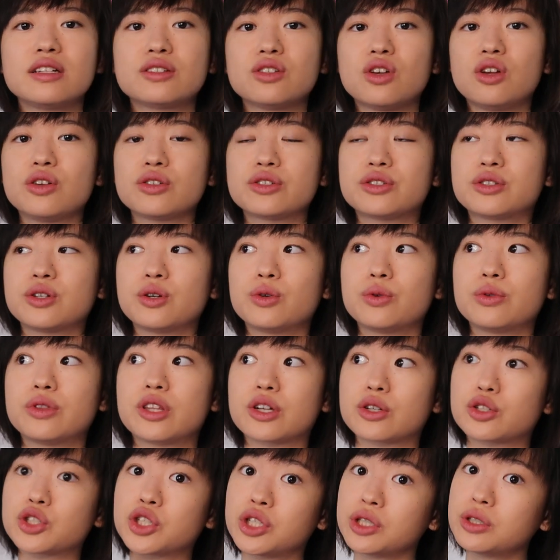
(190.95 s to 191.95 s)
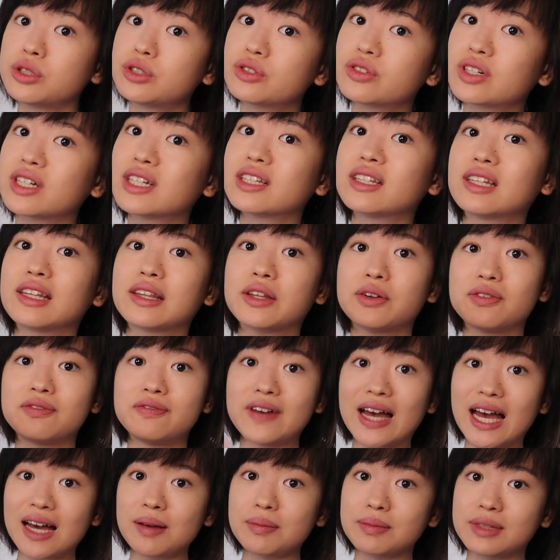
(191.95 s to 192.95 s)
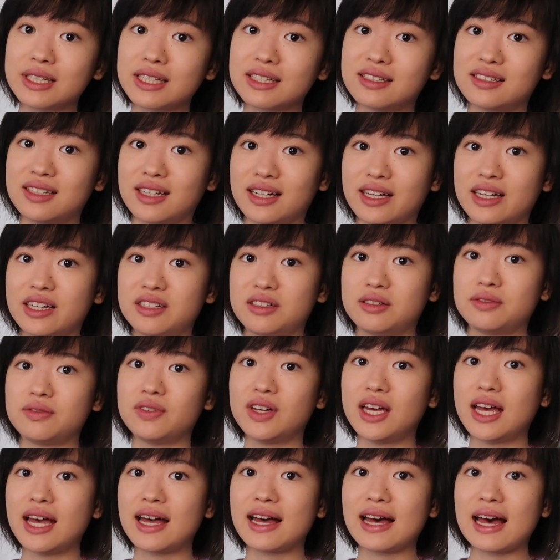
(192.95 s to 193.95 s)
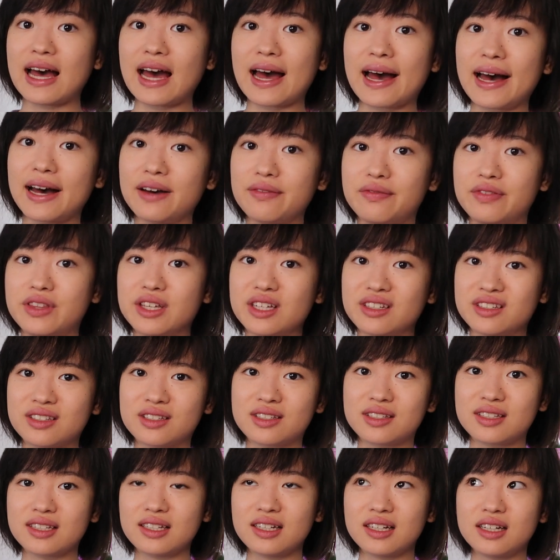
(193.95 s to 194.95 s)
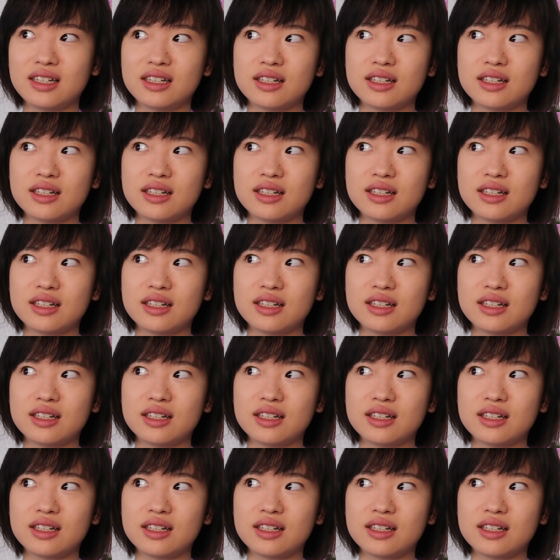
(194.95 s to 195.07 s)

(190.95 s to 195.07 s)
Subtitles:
it's also their children, their families that kind of have this